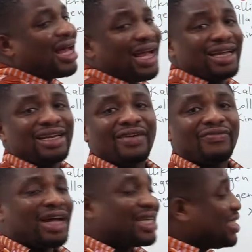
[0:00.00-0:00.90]

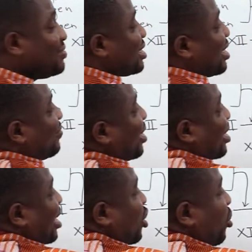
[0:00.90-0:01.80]
Either activated
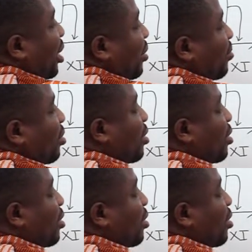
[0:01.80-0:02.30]
factor 3